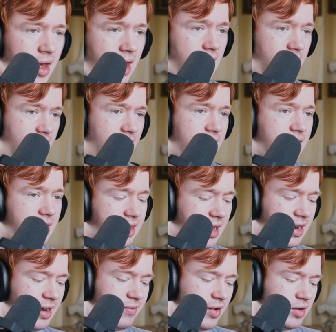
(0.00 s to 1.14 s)
And
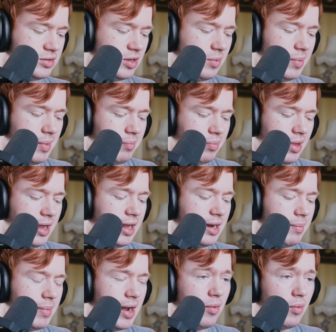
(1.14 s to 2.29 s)
then I've also been playing about